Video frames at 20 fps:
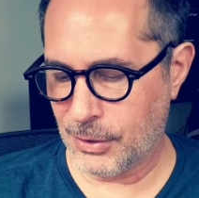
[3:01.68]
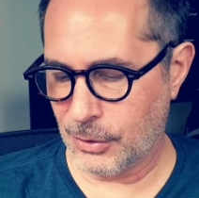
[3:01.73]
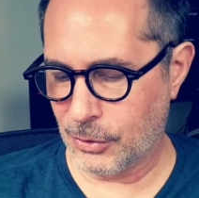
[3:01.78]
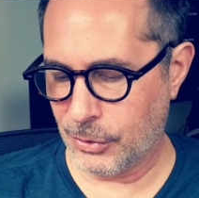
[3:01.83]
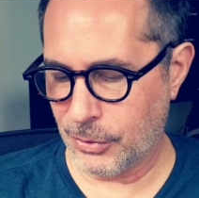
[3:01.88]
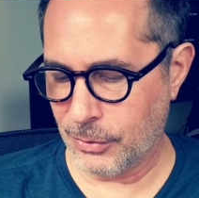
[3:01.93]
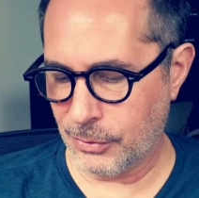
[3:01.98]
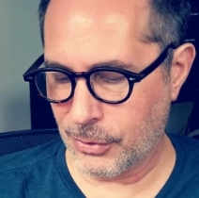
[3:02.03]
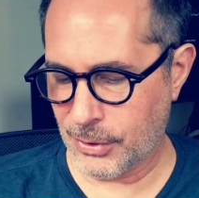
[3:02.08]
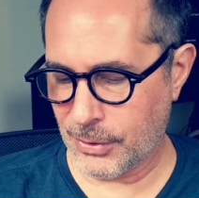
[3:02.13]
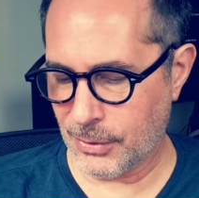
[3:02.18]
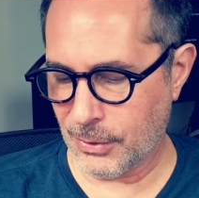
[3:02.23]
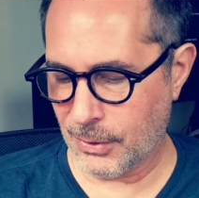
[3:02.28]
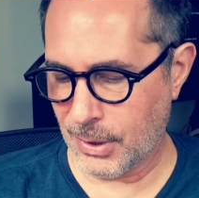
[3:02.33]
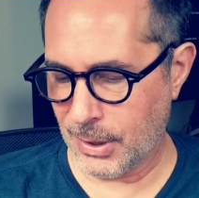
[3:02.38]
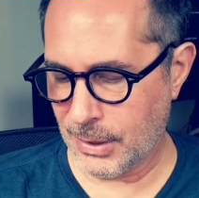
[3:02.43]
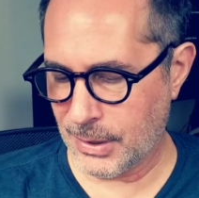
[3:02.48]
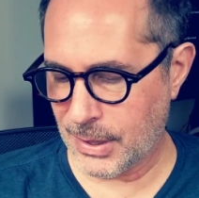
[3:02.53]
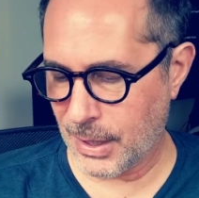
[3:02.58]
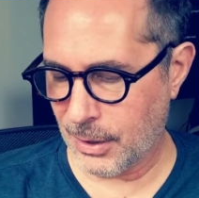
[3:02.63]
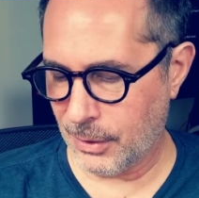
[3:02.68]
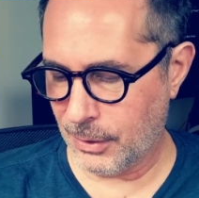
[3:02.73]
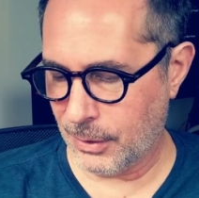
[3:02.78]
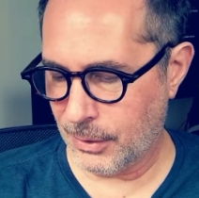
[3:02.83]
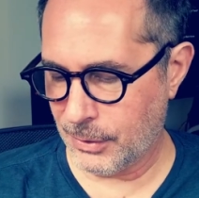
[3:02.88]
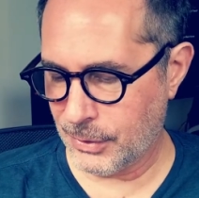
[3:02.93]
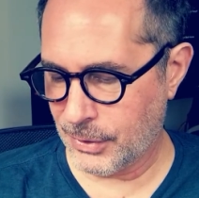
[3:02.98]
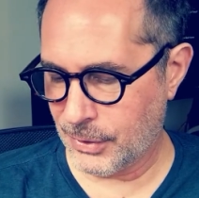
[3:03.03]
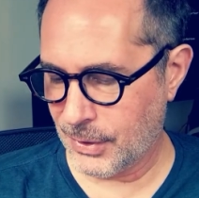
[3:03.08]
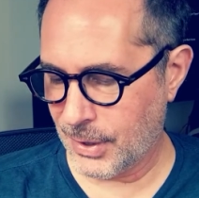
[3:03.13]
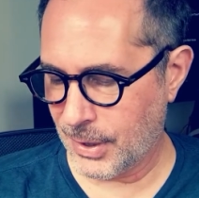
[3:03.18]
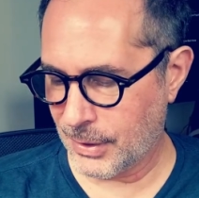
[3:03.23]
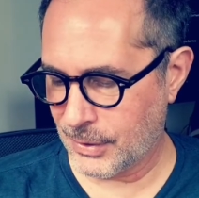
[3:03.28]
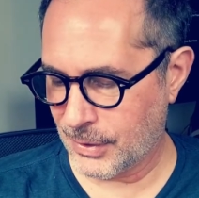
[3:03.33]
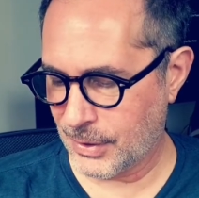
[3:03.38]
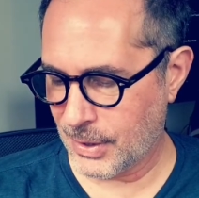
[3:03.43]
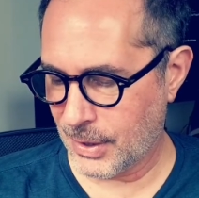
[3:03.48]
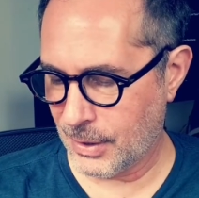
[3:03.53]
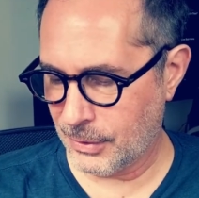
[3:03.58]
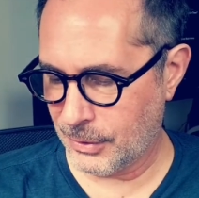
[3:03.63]
she's a true storyteller. She
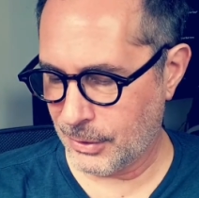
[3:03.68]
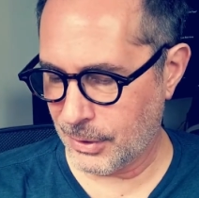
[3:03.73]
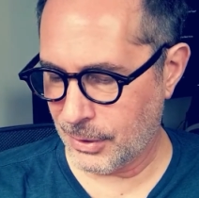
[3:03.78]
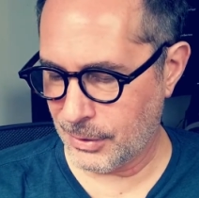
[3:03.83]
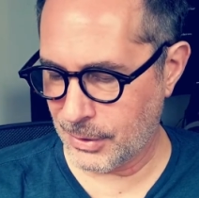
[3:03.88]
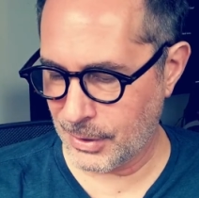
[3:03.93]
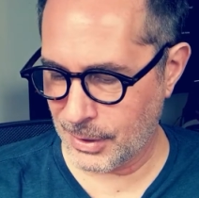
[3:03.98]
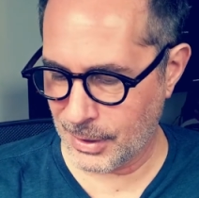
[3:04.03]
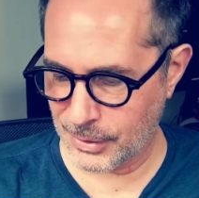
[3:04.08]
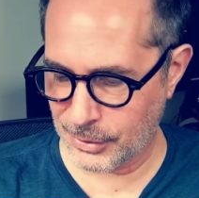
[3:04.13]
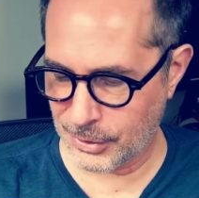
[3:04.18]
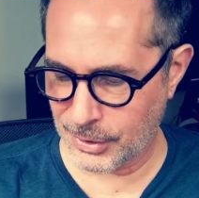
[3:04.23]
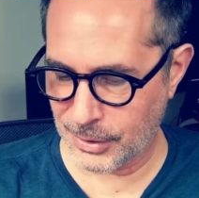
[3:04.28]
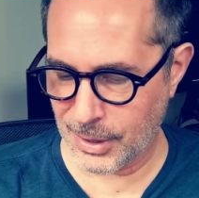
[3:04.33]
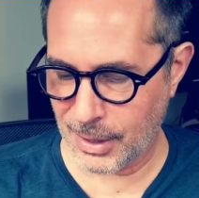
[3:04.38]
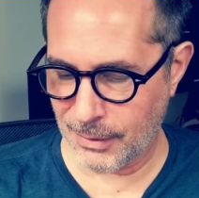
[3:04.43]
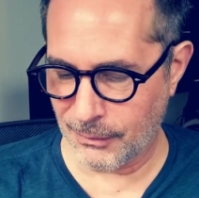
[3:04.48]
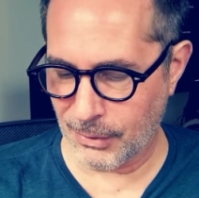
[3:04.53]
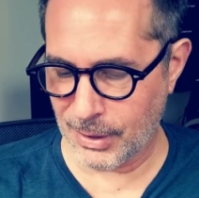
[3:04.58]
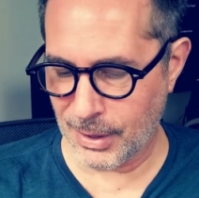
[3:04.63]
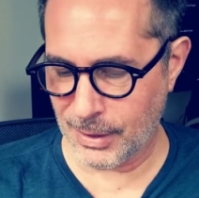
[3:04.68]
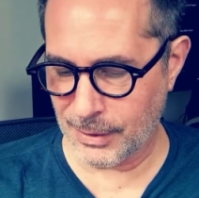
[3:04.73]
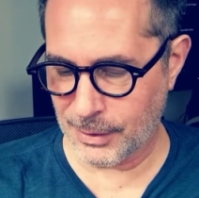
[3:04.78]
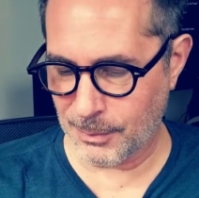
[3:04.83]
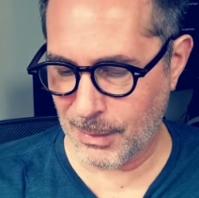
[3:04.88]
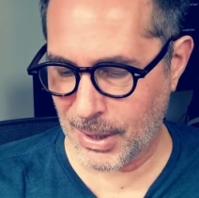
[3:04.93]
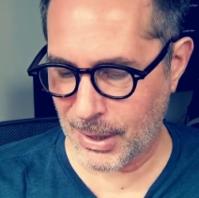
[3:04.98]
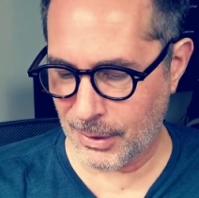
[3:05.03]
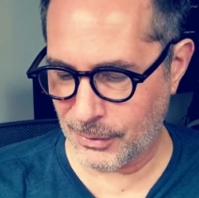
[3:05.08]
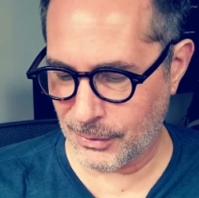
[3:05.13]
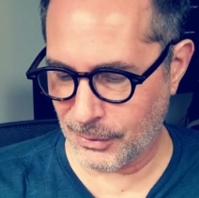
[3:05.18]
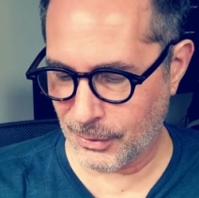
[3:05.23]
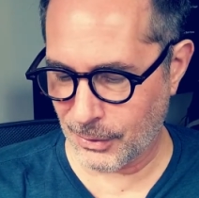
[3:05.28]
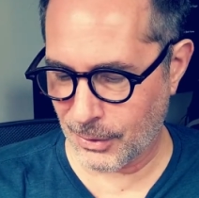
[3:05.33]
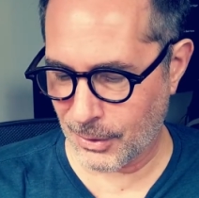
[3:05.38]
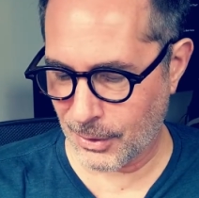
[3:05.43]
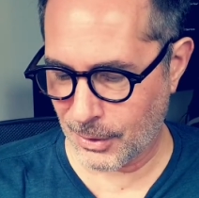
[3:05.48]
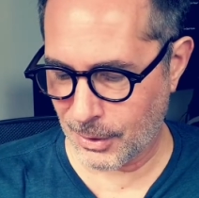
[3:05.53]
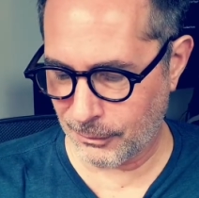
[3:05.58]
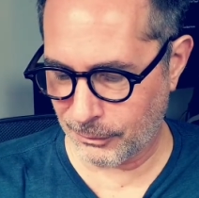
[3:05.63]
takes us on a journey as she navigates matters of
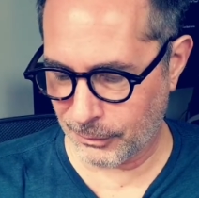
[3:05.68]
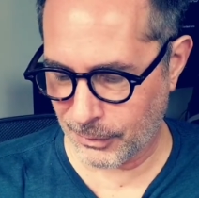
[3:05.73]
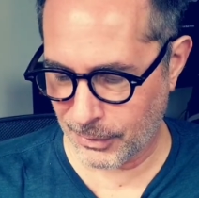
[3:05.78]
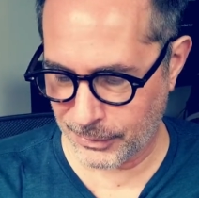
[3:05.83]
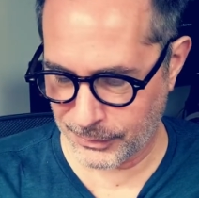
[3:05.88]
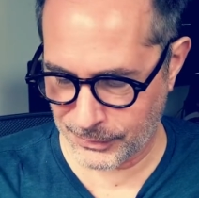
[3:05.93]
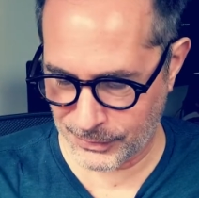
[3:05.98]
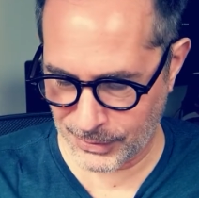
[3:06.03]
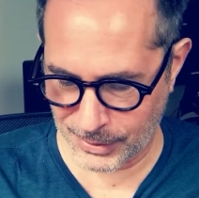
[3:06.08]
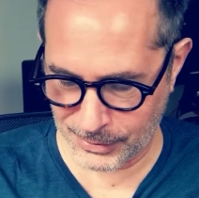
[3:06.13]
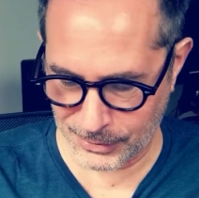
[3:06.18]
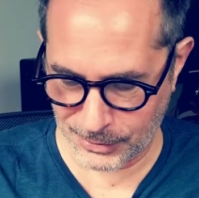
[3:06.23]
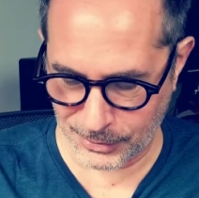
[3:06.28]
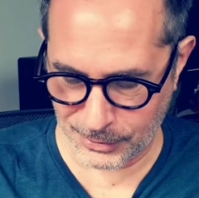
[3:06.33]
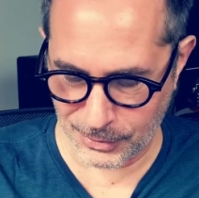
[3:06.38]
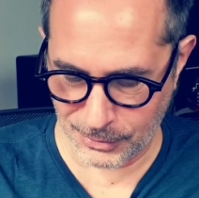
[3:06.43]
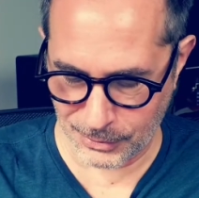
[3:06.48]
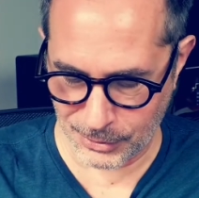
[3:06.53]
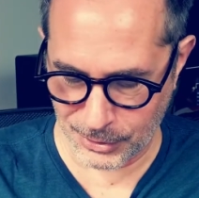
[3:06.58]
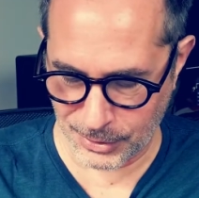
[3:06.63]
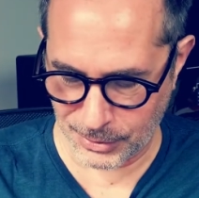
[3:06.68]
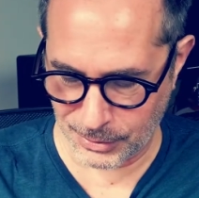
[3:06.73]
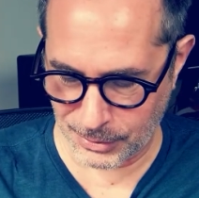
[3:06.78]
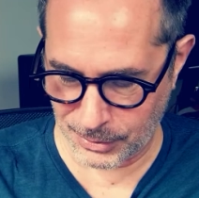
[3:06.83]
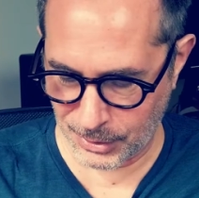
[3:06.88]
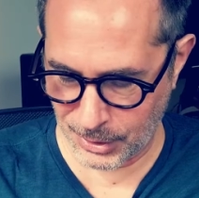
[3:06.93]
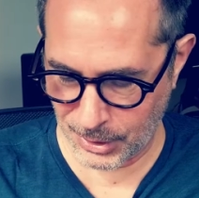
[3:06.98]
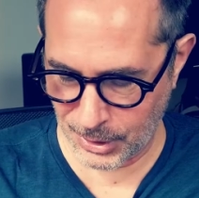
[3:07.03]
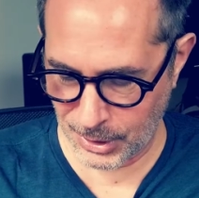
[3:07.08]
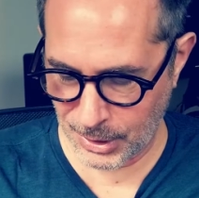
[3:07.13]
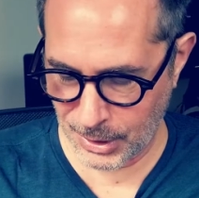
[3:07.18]
the heart, flawless execution.